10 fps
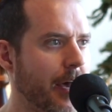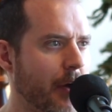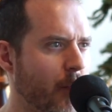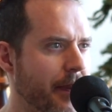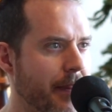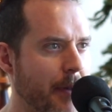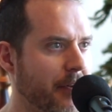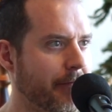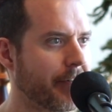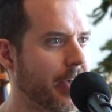I want them
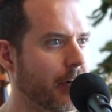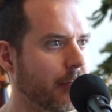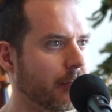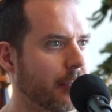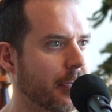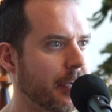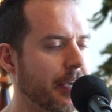to fail. Yeah.